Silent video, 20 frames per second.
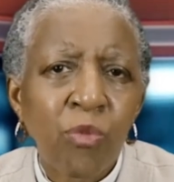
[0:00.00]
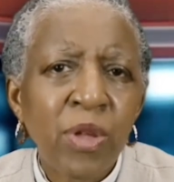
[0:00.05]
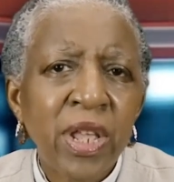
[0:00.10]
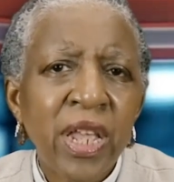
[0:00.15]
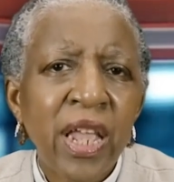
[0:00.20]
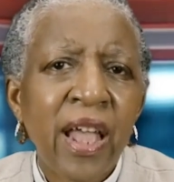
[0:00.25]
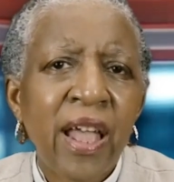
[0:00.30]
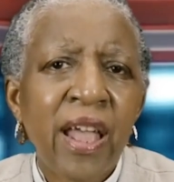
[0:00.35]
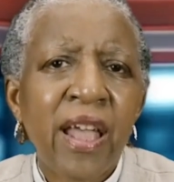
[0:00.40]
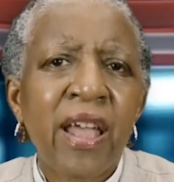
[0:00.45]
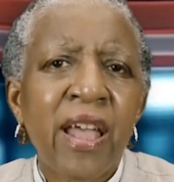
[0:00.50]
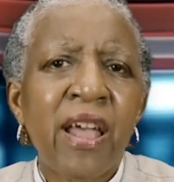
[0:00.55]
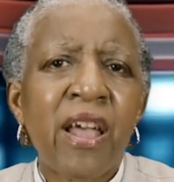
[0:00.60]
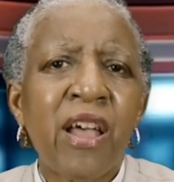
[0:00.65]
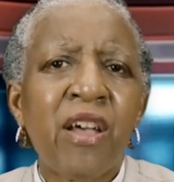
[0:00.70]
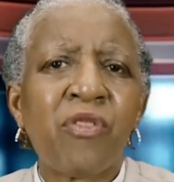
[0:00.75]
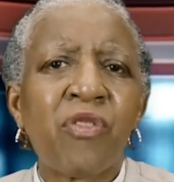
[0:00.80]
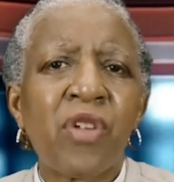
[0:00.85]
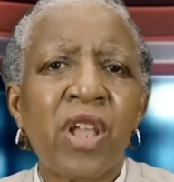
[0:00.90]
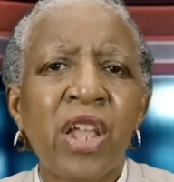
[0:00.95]
We
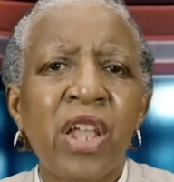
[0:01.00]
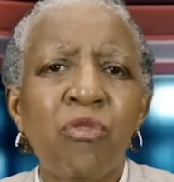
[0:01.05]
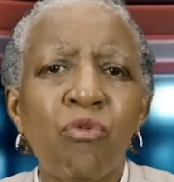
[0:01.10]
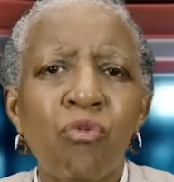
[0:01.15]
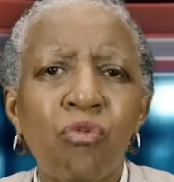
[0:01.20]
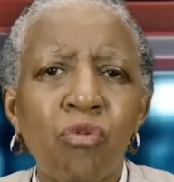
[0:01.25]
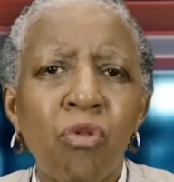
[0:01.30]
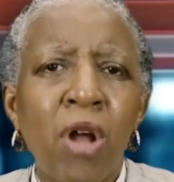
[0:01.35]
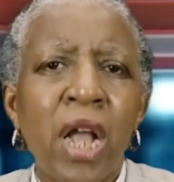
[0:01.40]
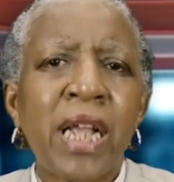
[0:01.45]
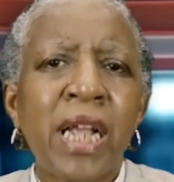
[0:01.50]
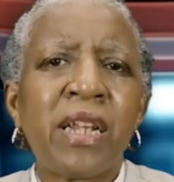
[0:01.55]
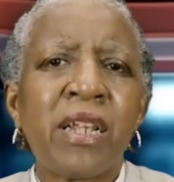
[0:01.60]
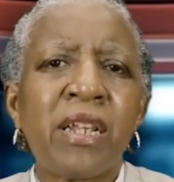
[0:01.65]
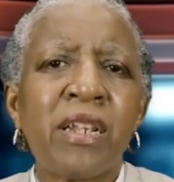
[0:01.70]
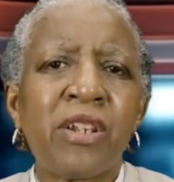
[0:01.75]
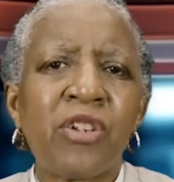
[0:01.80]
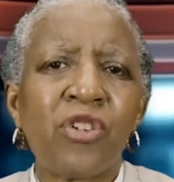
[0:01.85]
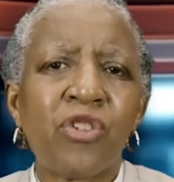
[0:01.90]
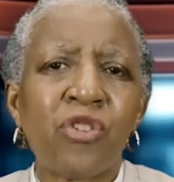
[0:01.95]
have a
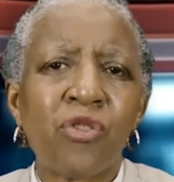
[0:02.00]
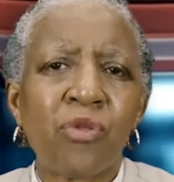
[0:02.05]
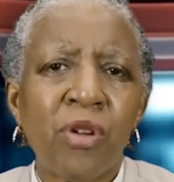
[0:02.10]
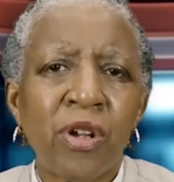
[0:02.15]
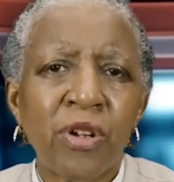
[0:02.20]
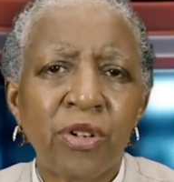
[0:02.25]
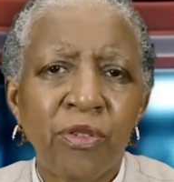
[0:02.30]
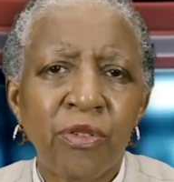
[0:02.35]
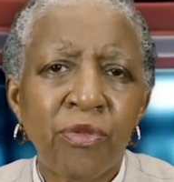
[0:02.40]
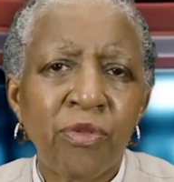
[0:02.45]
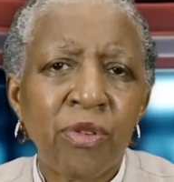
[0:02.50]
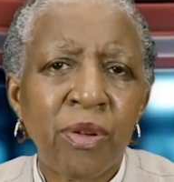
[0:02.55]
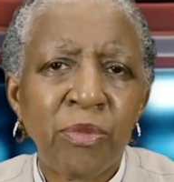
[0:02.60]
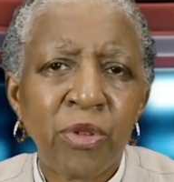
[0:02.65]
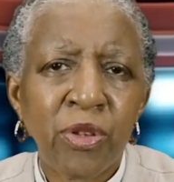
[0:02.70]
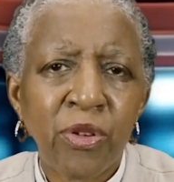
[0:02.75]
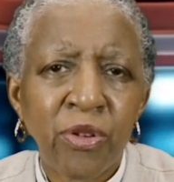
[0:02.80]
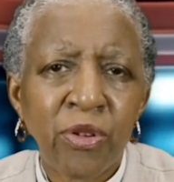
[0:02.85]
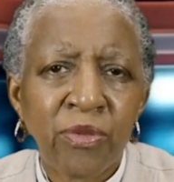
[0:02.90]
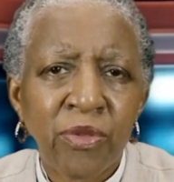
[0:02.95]
writing instructor from
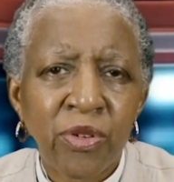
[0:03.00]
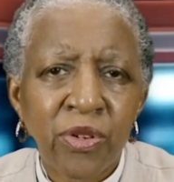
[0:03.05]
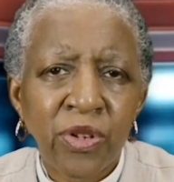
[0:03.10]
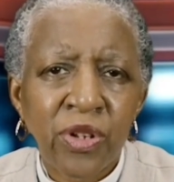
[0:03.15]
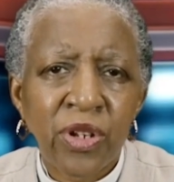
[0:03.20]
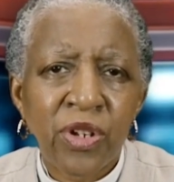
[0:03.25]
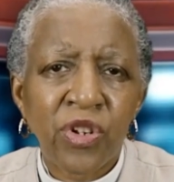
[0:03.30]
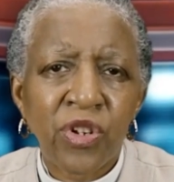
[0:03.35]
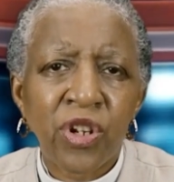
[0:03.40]
the University of